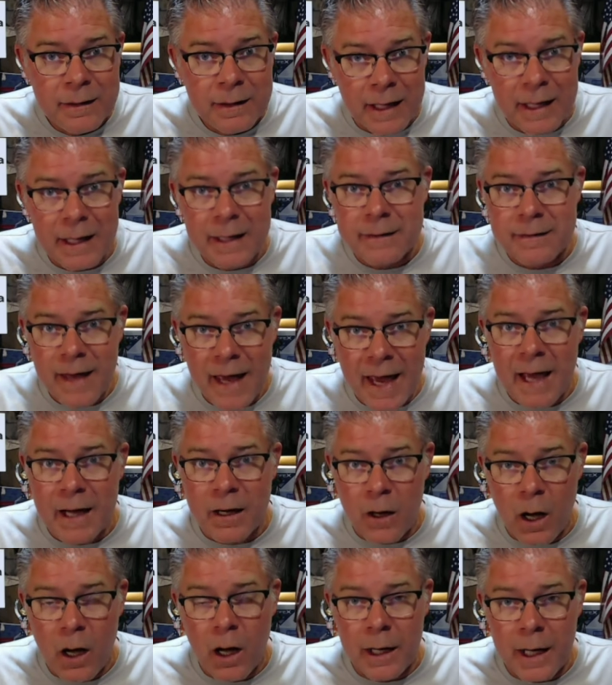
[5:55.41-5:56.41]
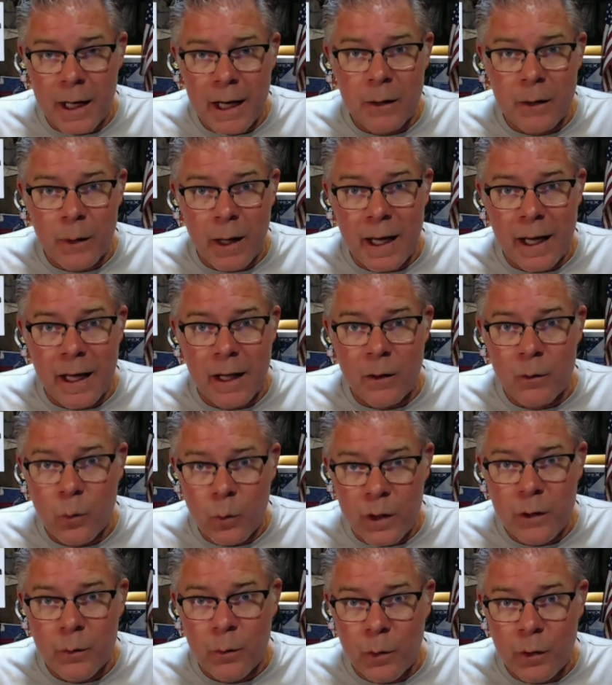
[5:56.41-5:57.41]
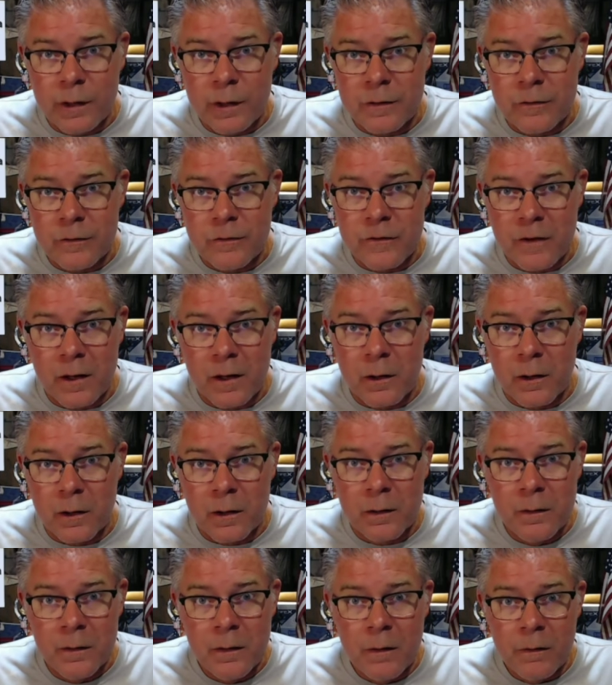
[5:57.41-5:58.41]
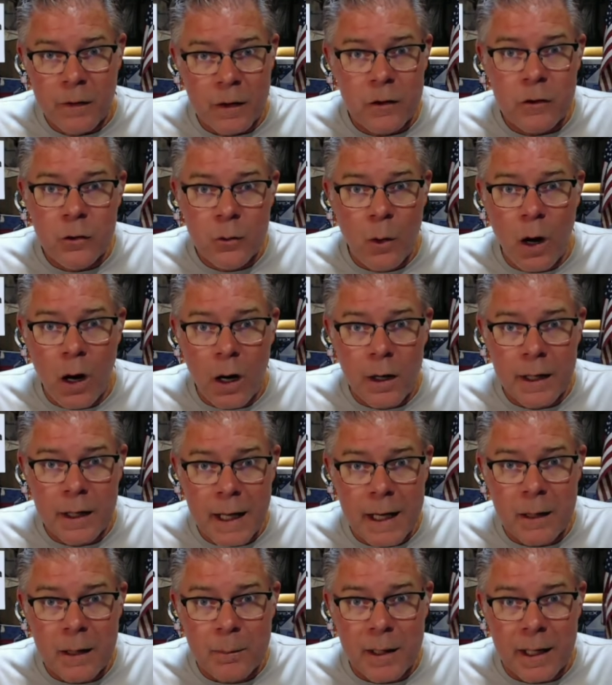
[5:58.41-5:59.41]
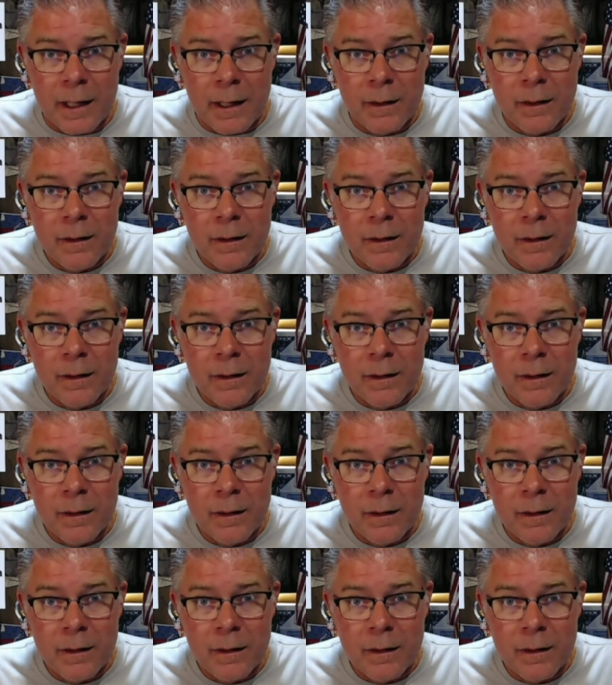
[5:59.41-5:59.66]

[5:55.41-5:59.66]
an attack on Iran, we will consider that you are an enemy.